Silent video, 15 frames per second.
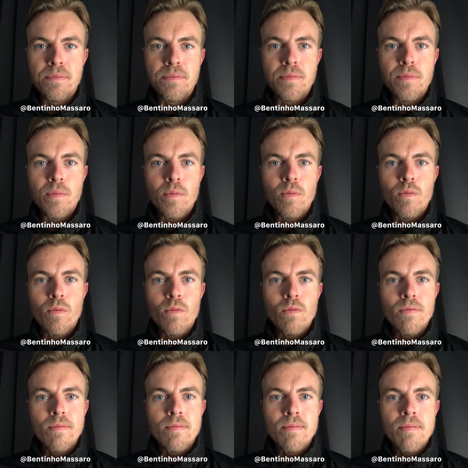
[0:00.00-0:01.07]

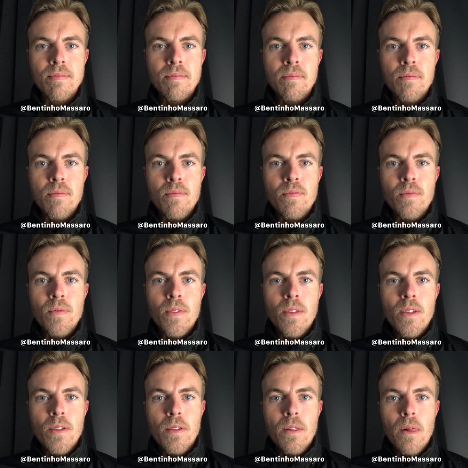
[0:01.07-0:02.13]

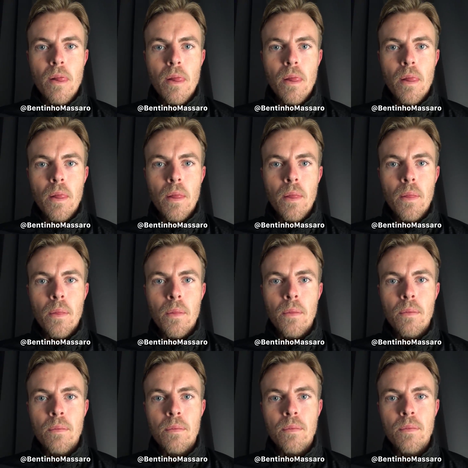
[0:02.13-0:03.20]

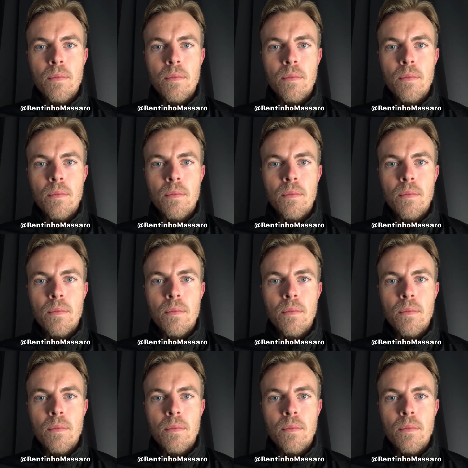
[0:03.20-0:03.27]
Nothing is said.